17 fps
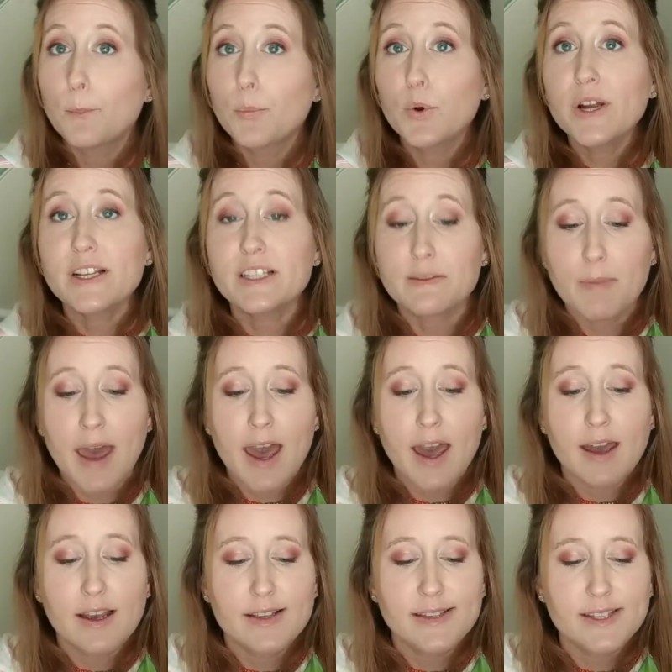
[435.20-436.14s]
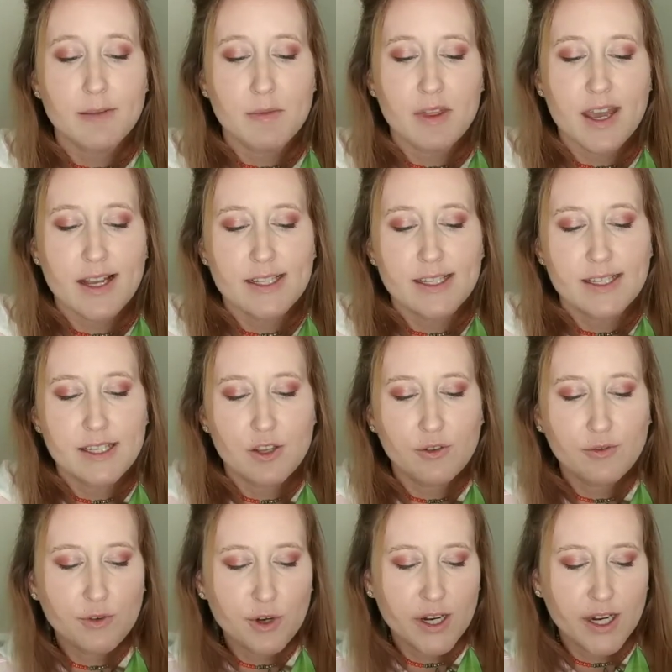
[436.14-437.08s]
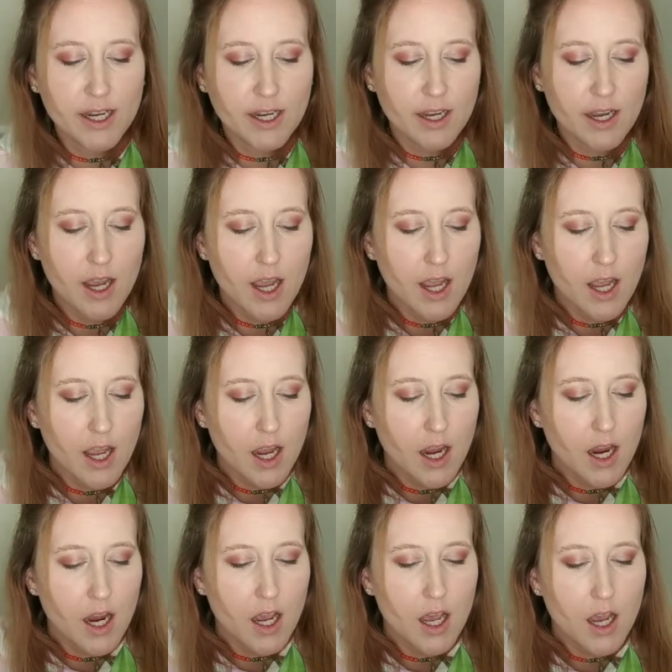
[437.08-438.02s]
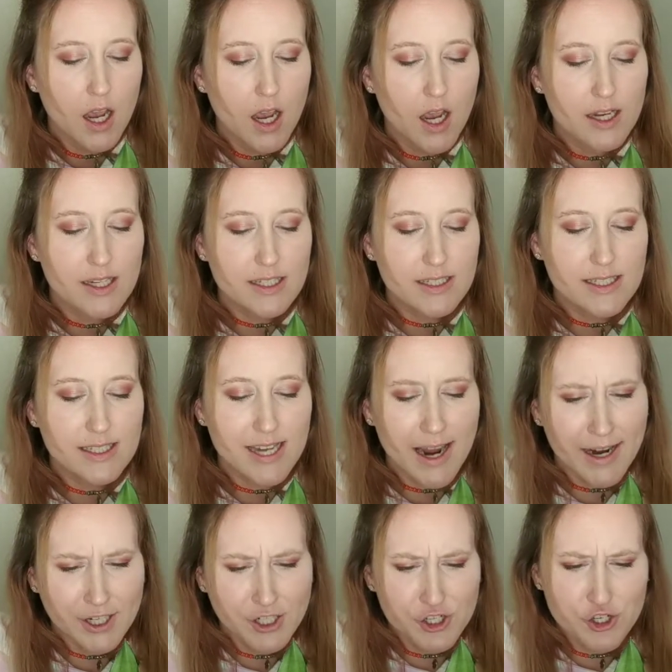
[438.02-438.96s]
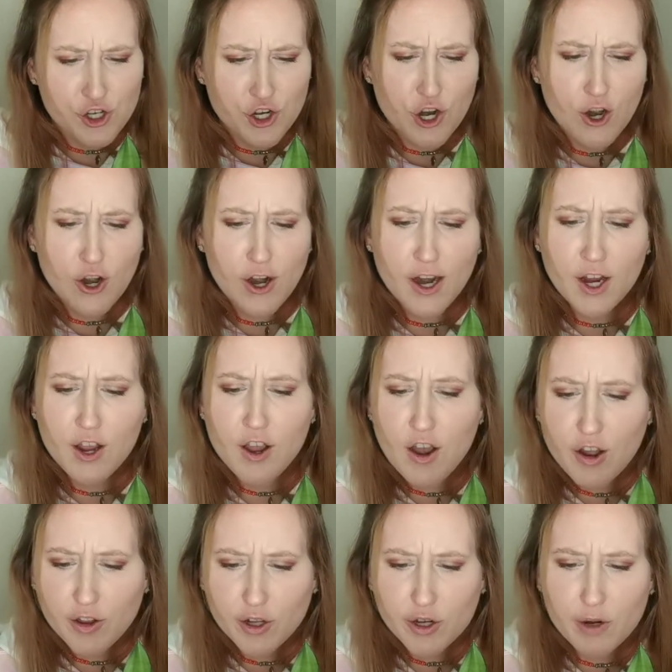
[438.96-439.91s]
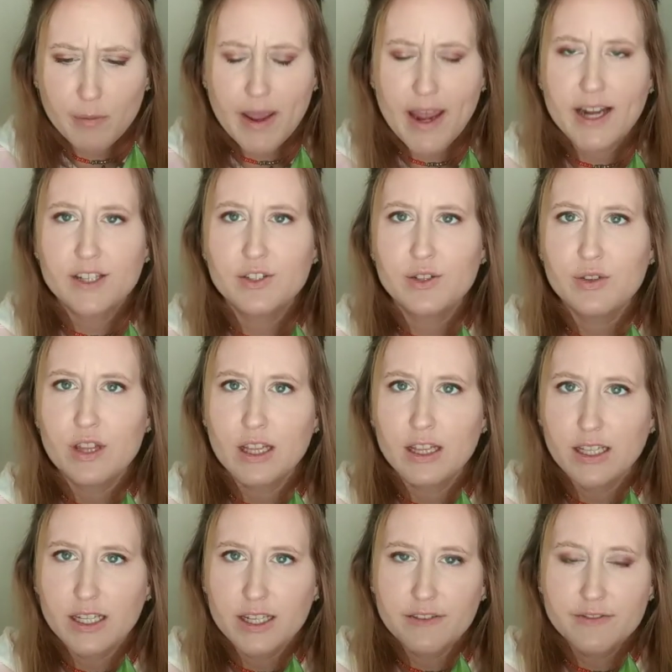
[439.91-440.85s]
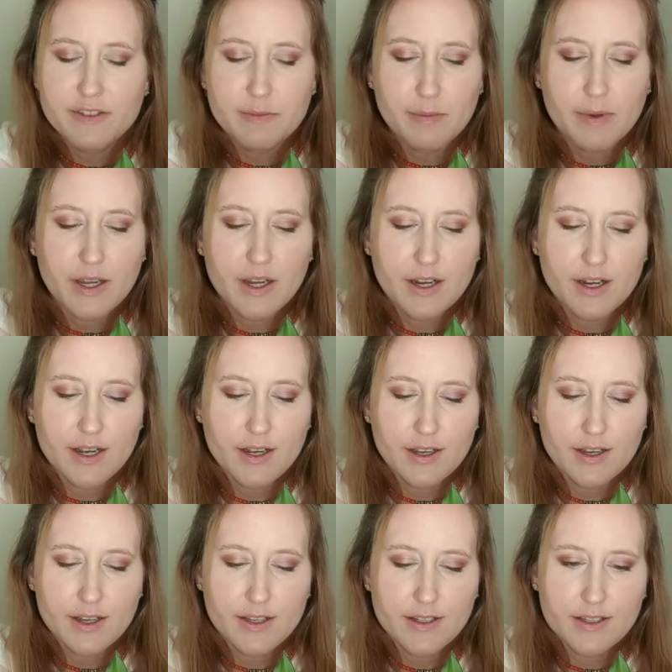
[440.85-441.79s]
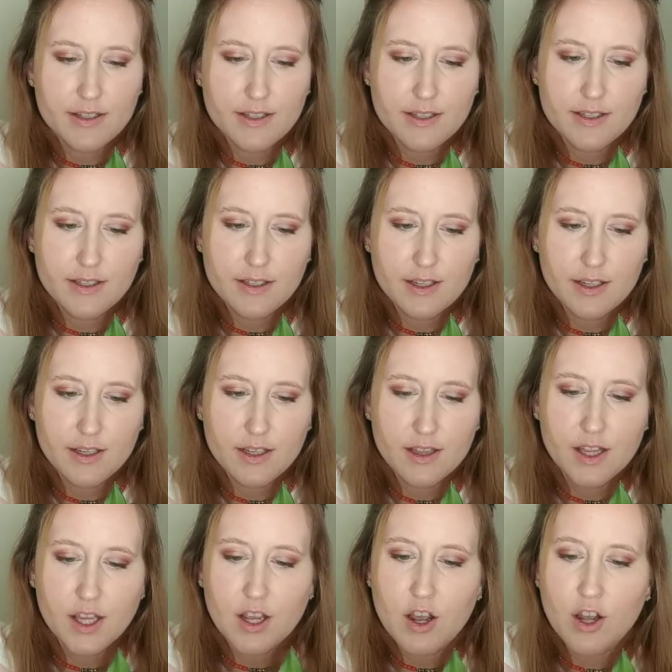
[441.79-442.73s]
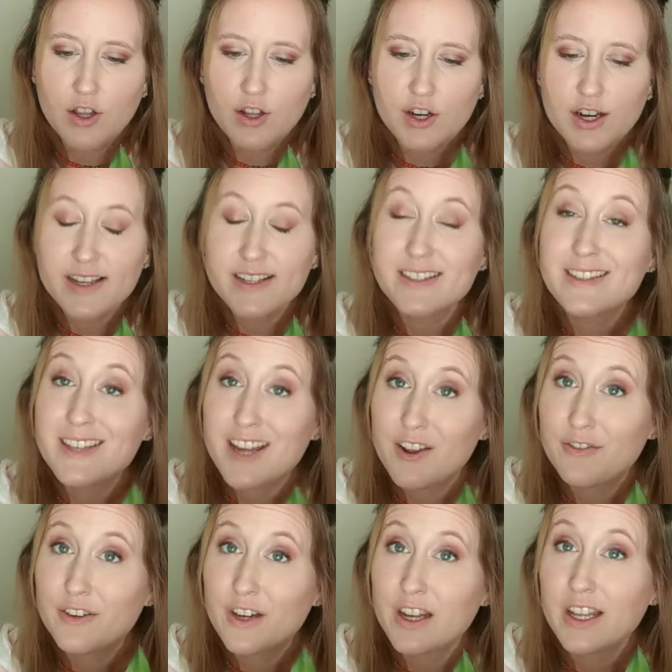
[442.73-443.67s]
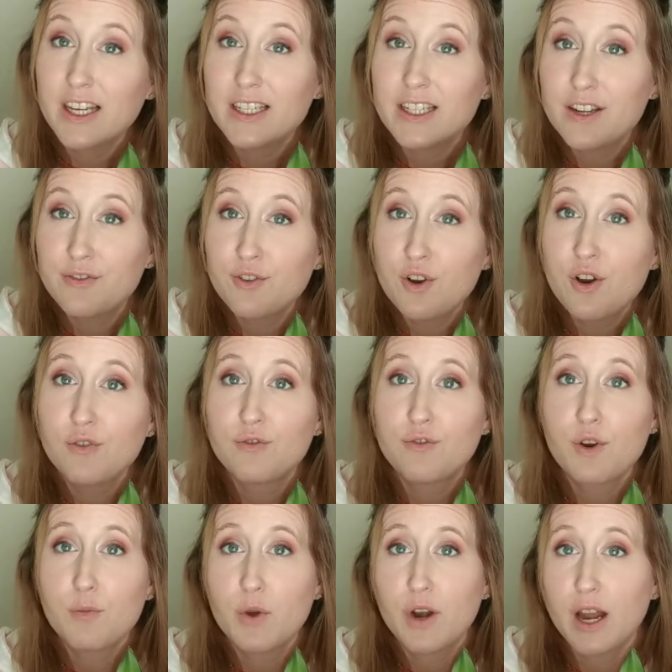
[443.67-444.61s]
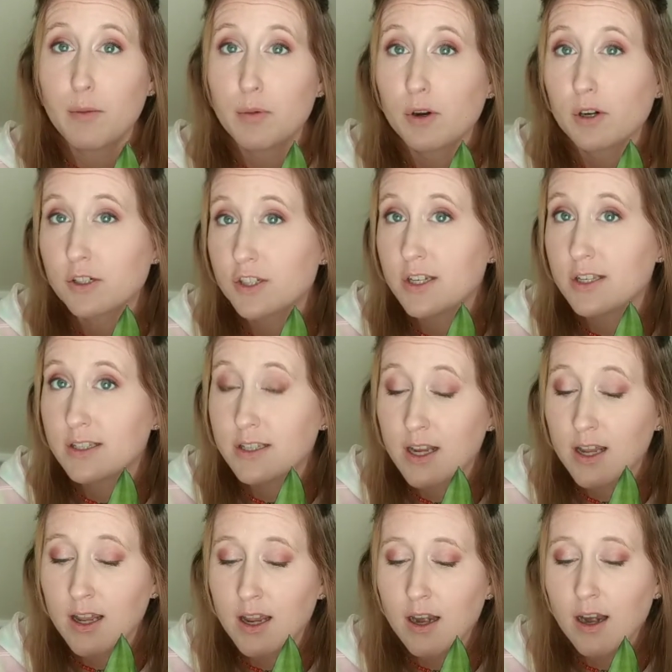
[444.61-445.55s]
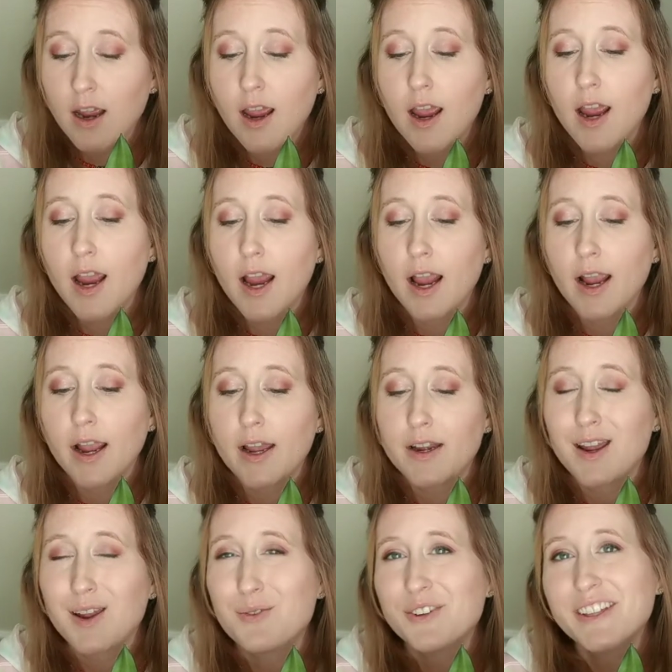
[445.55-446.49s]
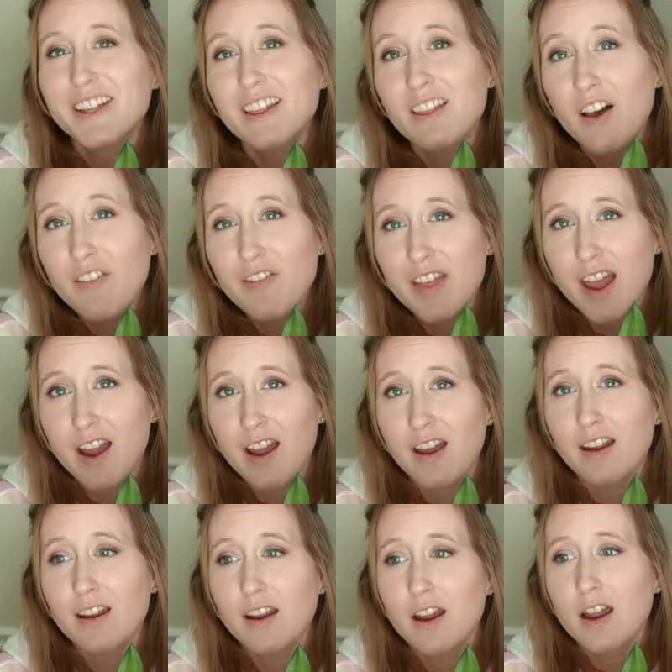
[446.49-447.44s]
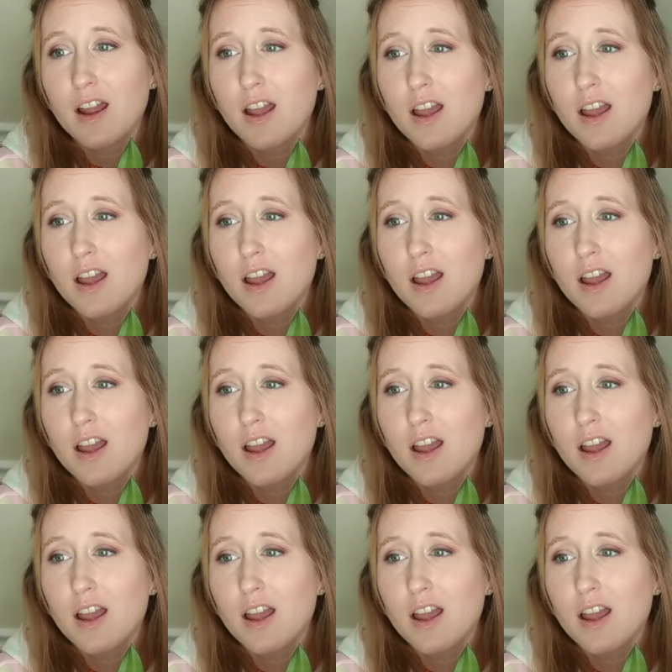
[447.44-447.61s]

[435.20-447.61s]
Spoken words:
brings back some of that silvery texture and color back to the leaves, because the color is definitely different from when I purchased it. And I really love that